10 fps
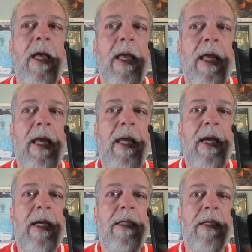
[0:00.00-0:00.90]

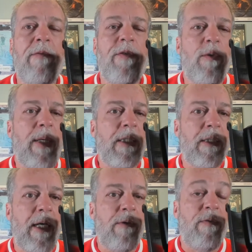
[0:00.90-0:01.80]
And a few days
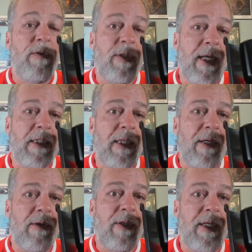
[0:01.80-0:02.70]

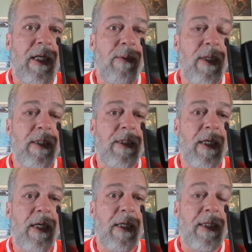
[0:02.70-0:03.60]
later, he was
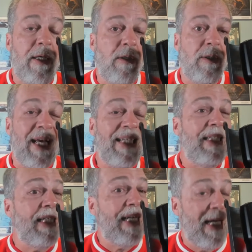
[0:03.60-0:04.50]
killed and
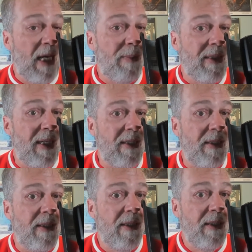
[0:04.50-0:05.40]

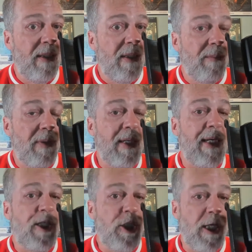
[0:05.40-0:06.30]
decapitated by
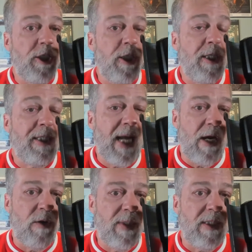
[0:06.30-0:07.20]
a Chechen
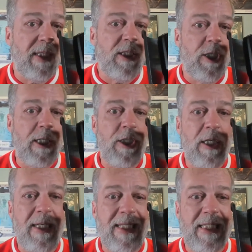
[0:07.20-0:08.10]
terrorist, a
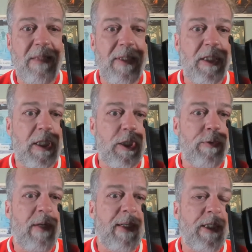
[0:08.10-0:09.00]
Chechen Islamist
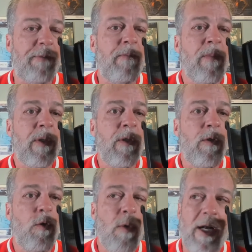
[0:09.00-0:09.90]
extremist
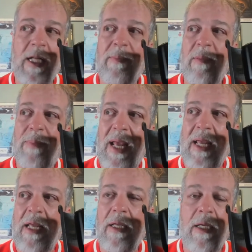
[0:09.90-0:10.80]
who wanted him to
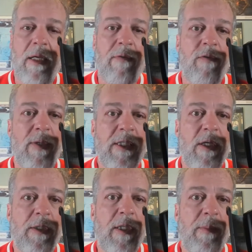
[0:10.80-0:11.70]
pay for
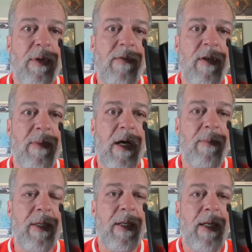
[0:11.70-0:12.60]
insulting the Prophet
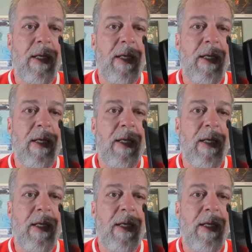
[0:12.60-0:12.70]
Muhammad.